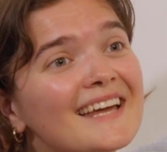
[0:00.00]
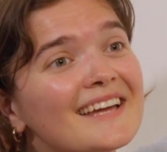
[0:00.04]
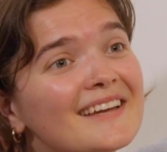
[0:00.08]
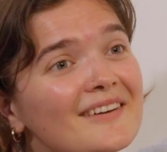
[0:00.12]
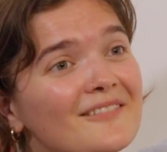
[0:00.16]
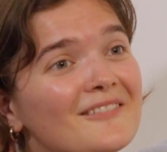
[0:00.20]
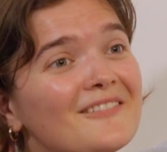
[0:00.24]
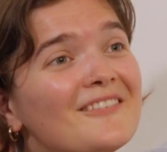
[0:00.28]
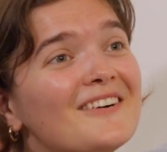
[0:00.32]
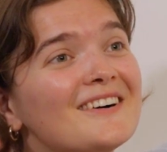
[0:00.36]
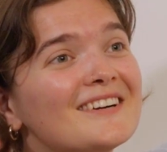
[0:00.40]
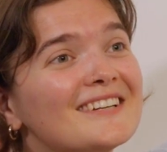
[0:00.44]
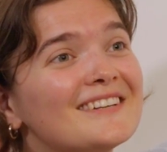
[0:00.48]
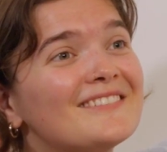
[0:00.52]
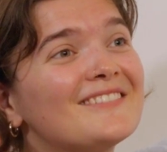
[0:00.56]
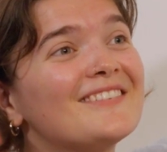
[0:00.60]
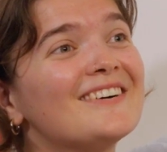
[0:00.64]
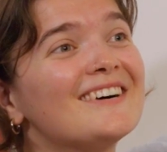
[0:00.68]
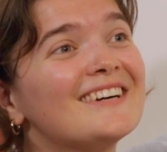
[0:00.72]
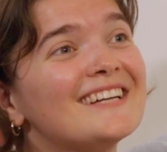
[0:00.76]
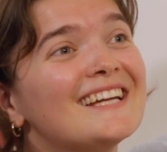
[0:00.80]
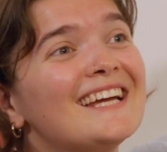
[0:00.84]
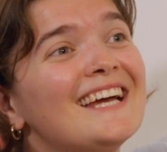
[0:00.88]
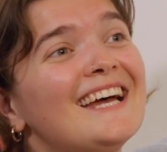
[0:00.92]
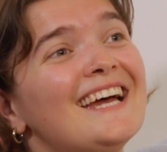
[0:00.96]
like
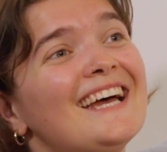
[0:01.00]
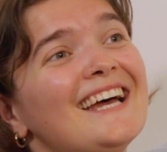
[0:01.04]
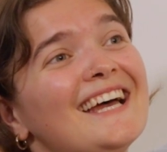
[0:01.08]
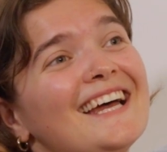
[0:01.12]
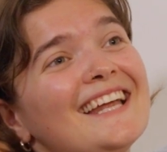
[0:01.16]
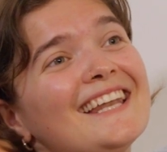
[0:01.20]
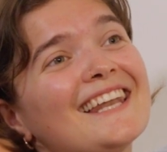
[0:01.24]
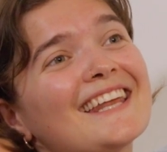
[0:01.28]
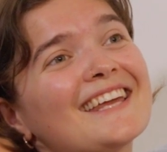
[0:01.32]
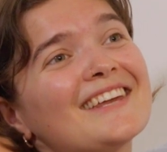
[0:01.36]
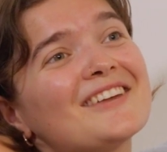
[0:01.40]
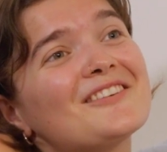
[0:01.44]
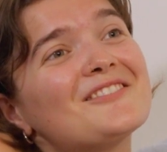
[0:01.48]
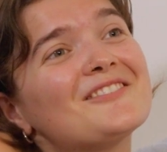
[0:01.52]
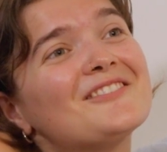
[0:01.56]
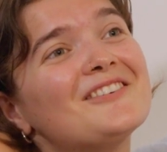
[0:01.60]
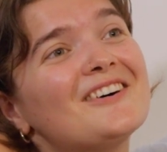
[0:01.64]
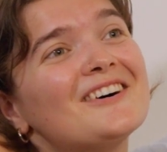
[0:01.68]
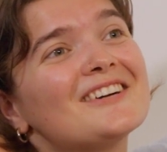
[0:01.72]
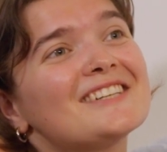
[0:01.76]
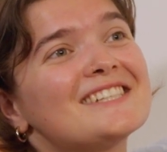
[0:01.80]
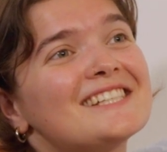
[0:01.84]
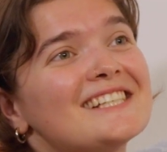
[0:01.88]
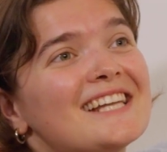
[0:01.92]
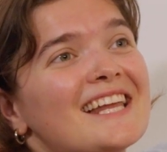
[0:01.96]
what like you
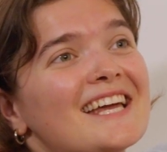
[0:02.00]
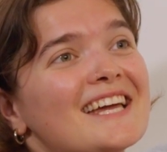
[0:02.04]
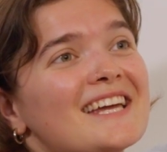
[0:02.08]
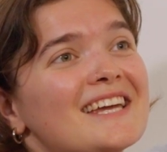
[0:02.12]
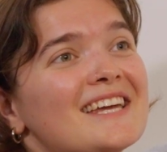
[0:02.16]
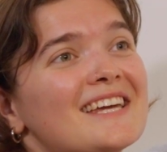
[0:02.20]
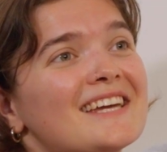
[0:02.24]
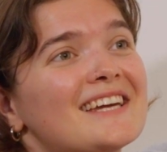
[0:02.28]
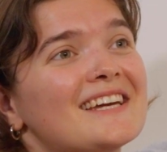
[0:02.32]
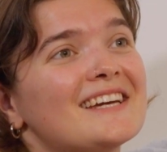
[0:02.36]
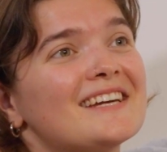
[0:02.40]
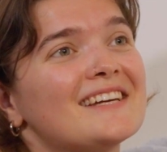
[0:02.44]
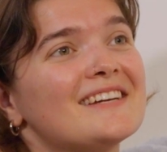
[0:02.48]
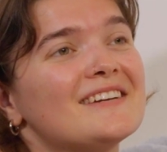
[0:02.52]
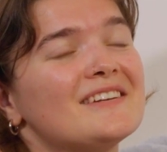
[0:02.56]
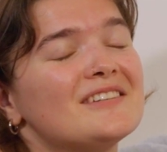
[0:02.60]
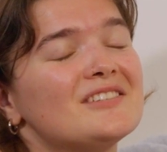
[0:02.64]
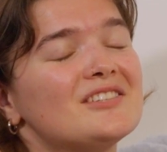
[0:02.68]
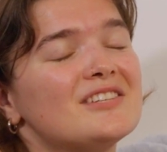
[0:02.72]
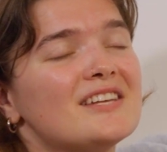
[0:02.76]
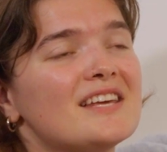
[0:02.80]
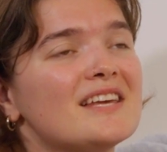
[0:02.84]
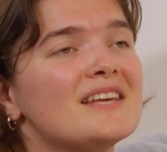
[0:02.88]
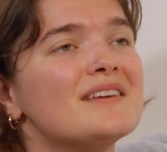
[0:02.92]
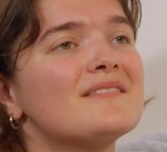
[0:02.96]
watch like
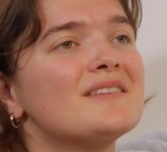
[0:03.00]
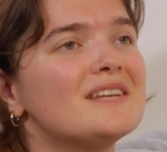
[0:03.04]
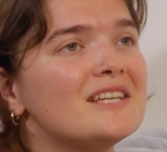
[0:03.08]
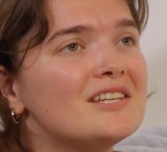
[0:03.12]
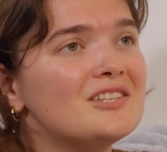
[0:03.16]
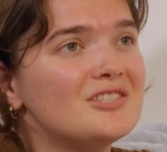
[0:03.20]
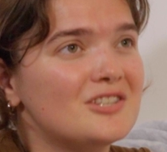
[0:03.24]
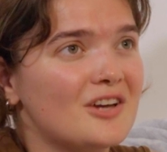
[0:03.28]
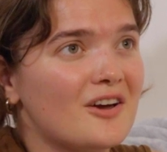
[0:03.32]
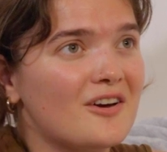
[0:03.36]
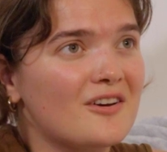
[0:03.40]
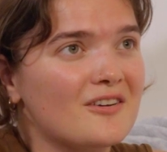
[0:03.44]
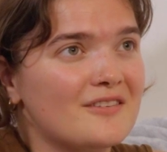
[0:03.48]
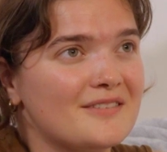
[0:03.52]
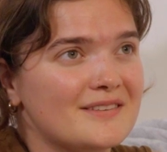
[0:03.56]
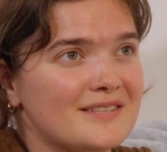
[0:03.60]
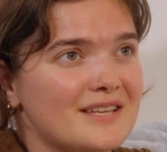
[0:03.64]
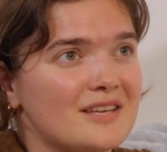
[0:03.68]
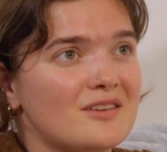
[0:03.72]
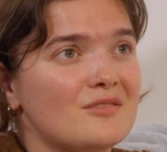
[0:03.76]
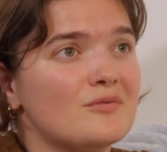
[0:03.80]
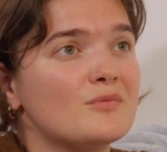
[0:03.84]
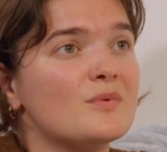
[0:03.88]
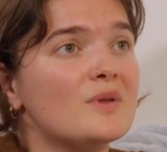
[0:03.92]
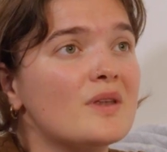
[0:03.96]
TV shows
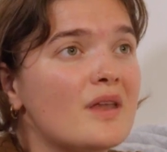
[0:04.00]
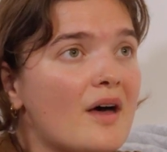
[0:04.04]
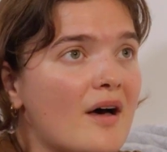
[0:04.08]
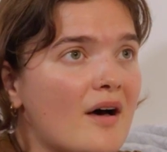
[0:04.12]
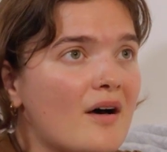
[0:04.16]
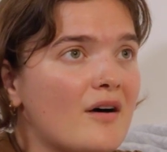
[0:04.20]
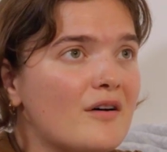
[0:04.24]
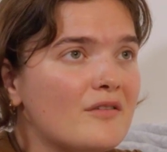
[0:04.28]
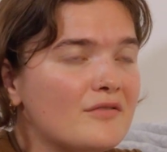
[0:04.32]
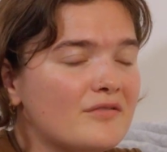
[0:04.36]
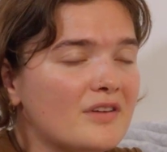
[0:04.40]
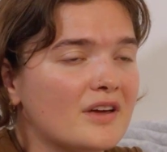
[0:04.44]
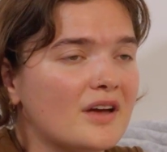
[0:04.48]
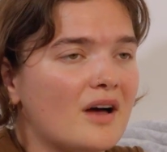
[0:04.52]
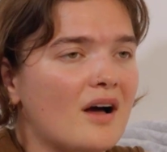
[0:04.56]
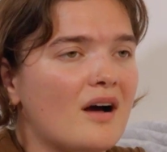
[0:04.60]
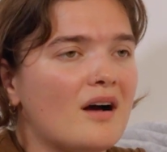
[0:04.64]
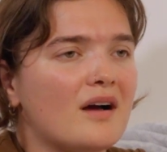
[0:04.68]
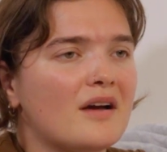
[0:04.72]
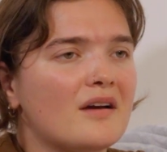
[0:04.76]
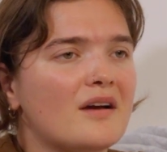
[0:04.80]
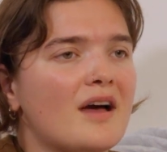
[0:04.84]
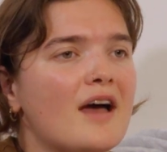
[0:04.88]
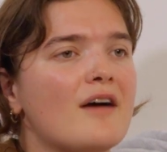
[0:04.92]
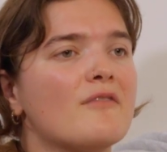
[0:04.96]
that you love, like
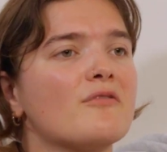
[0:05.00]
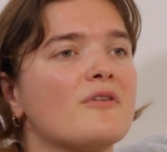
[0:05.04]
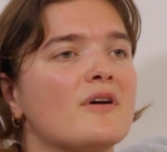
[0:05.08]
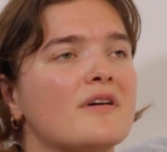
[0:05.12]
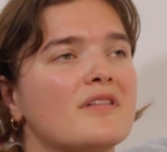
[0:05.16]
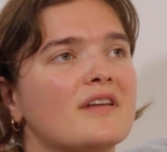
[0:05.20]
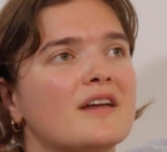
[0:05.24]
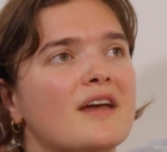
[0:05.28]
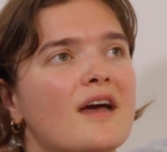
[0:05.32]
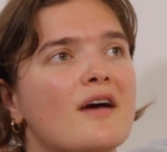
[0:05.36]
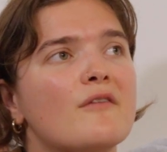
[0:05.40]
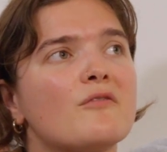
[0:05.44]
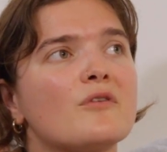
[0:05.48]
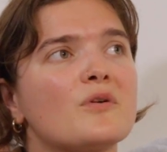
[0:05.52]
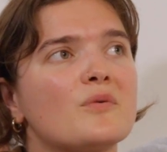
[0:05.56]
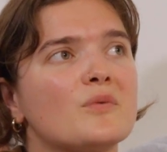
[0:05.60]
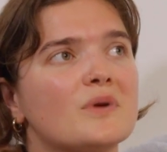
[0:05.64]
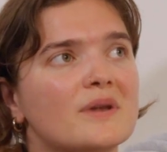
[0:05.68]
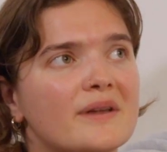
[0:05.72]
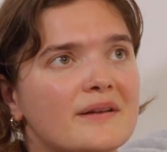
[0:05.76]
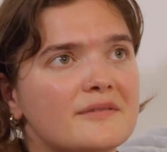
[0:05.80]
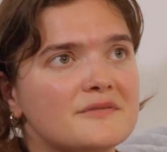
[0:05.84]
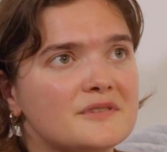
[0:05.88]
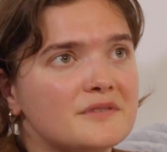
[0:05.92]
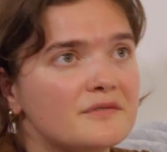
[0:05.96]
I think
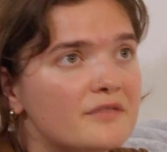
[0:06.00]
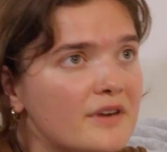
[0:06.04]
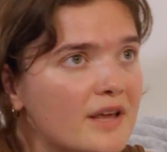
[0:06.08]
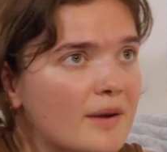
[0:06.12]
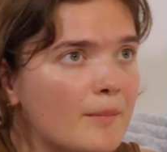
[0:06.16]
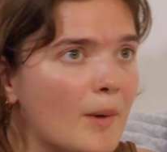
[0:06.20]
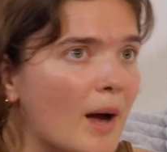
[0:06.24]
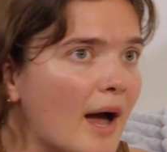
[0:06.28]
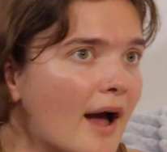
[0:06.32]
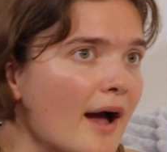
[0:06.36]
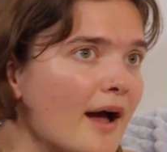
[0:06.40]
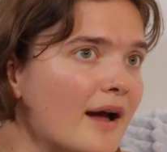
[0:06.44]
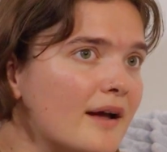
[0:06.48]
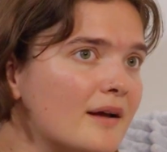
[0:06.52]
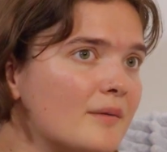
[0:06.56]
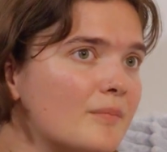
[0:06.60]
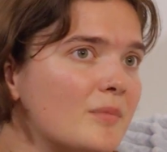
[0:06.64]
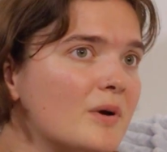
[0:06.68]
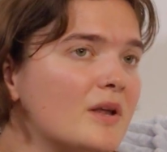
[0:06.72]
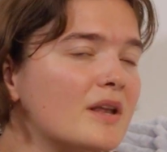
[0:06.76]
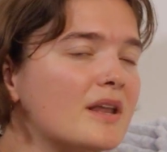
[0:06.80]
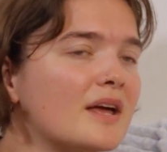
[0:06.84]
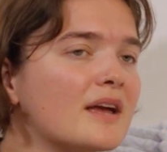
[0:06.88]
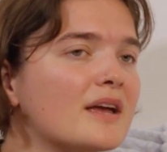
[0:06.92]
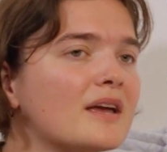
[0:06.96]
everyone loves Fleabag,
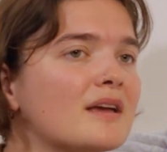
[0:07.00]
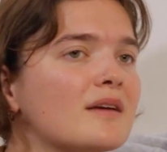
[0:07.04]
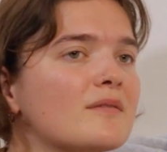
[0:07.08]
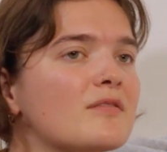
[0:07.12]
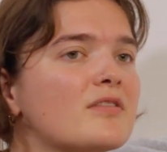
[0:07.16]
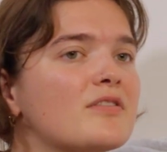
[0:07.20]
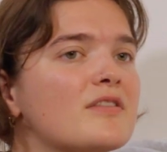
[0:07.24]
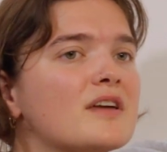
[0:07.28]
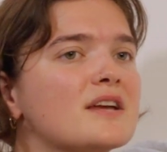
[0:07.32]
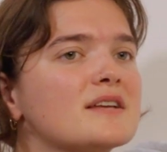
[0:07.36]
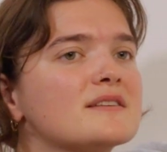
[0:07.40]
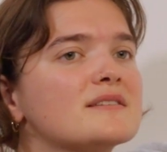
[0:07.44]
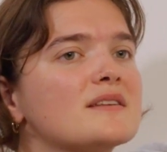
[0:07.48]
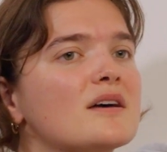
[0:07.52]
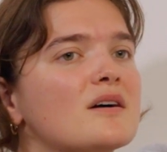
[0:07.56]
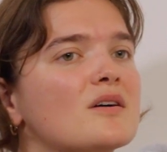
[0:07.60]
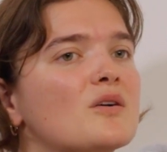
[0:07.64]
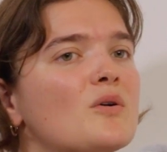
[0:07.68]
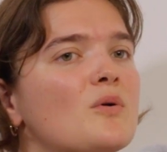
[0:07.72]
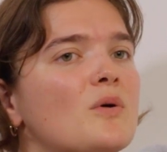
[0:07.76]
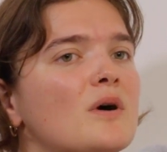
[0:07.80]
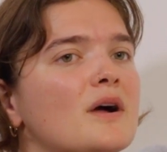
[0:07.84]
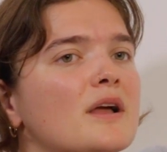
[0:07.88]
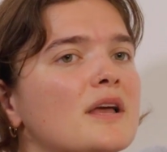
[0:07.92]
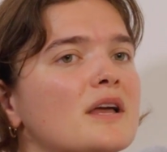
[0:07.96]
but like things that are
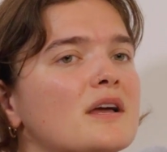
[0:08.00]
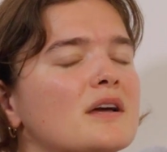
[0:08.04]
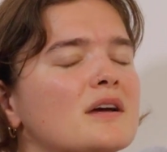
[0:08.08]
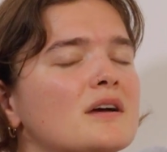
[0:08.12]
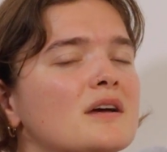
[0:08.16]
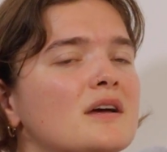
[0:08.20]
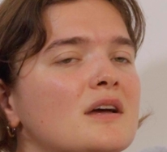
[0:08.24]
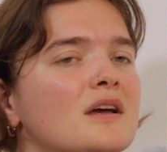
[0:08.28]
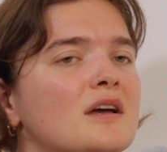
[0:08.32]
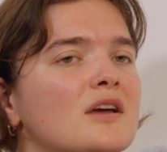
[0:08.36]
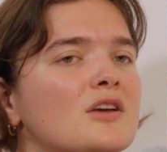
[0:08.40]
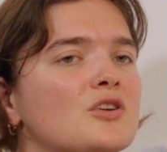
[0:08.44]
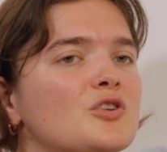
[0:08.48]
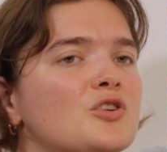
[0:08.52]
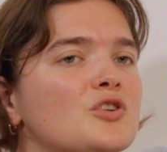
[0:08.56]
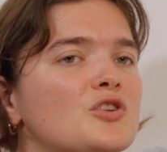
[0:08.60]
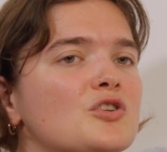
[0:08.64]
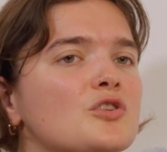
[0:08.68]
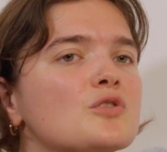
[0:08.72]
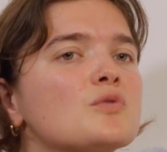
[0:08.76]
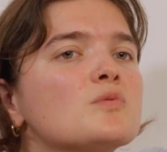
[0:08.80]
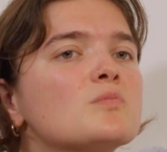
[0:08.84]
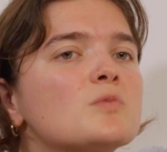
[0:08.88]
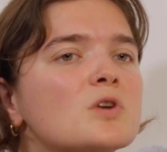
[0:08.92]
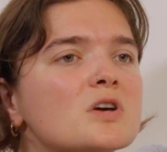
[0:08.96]
quite
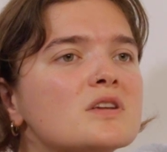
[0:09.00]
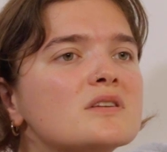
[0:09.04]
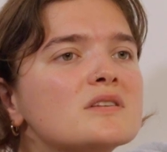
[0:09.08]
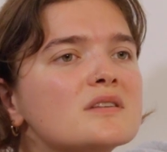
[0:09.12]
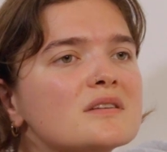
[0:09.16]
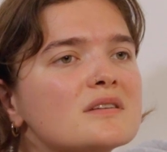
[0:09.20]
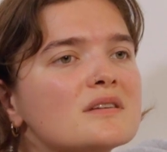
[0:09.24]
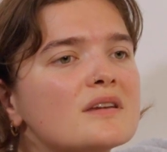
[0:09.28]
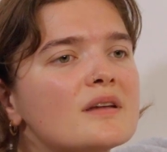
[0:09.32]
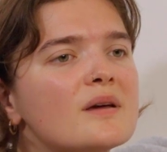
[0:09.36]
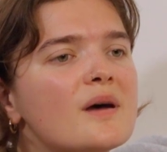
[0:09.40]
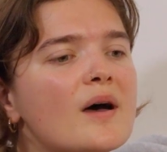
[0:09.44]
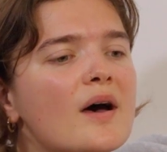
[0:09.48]
human,